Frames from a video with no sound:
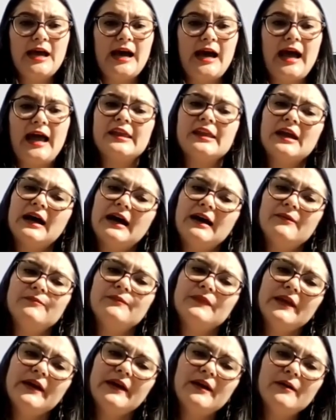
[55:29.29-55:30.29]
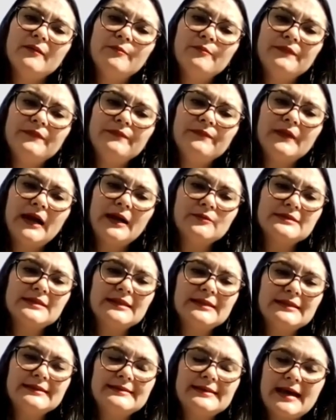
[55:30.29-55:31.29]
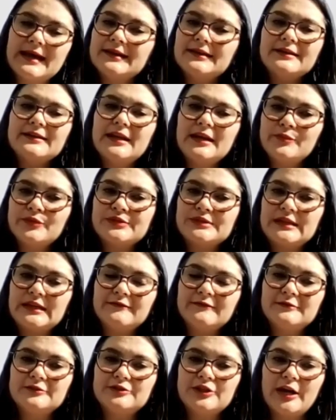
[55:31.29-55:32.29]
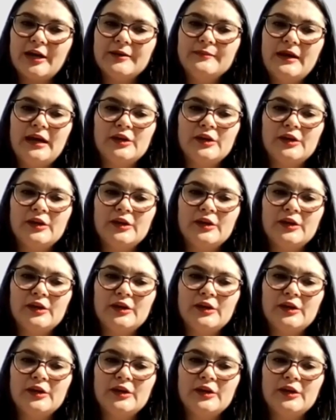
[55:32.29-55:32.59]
I would say 99% of the time,